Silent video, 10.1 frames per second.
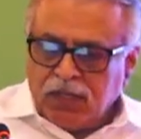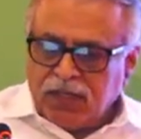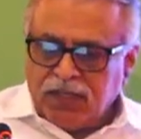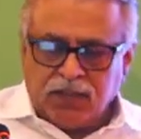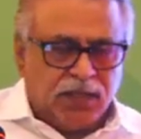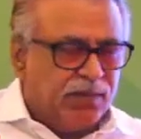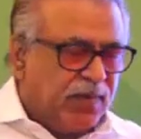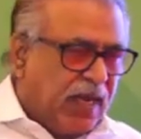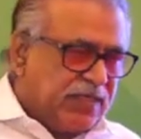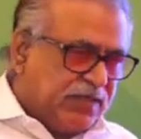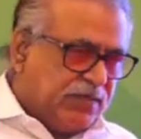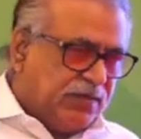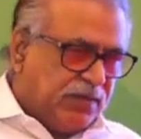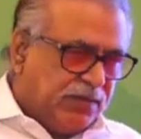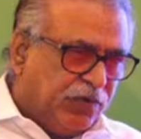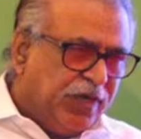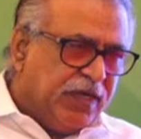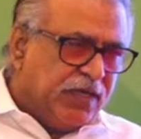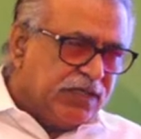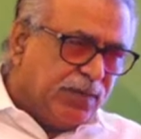in last 3
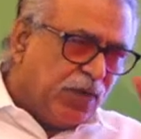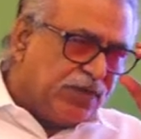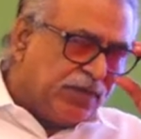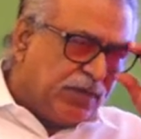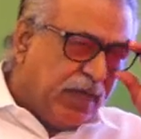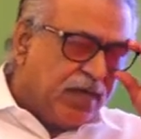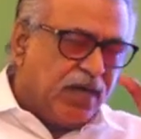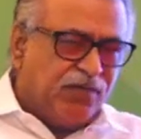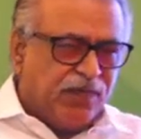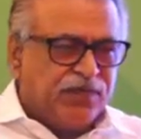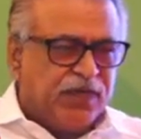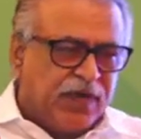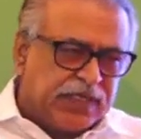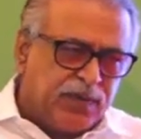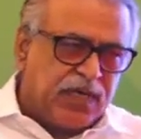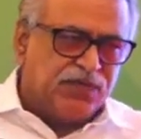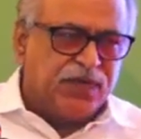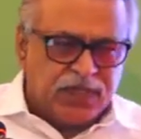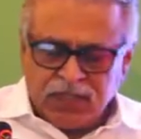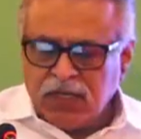years, about 350 transplants
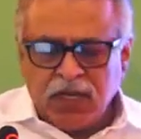we did,